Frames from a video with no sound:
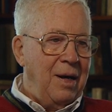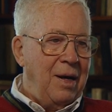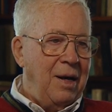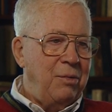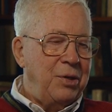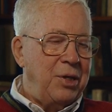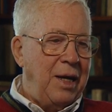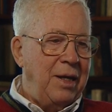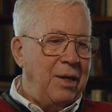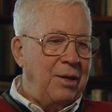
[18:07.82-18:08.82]
I would
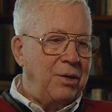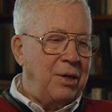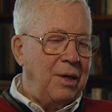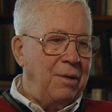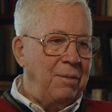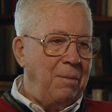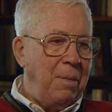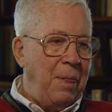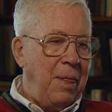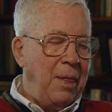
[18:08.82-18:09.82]
say that
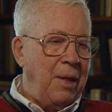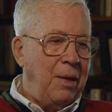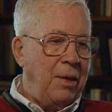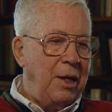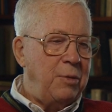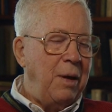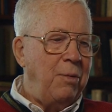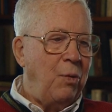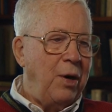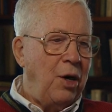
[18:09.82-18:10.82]
these
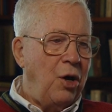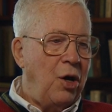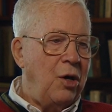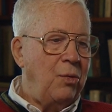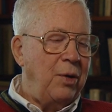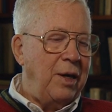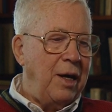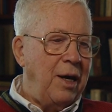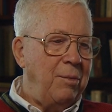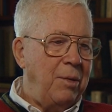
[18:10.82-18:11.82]
people went along with the
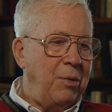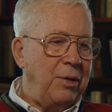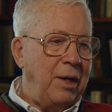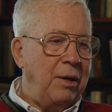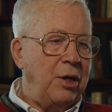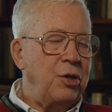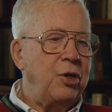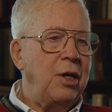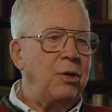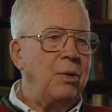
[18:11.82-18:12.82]
Army, but they
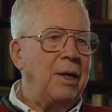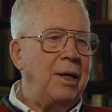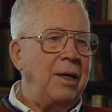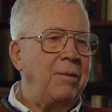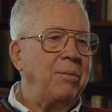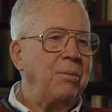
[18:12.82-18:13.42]
continually